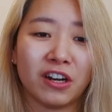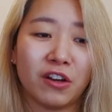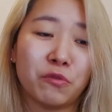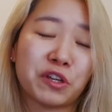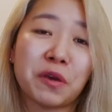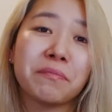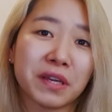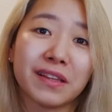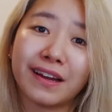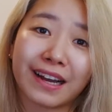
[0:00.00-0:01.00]
it can be
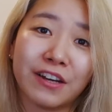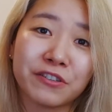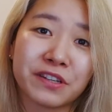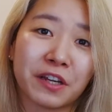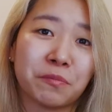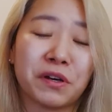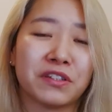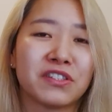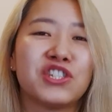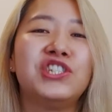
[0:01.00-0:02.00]
like outside, but
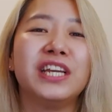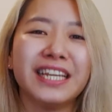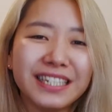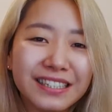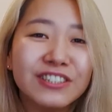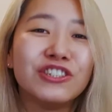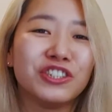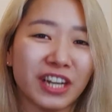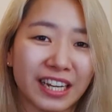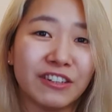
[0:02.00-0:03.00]
in
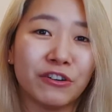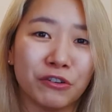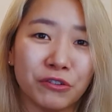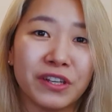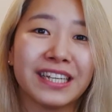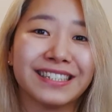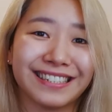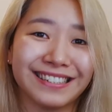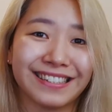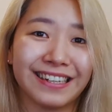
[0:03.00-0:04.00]
general it's
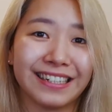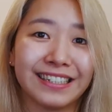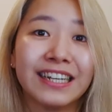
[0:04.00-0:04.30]
inside.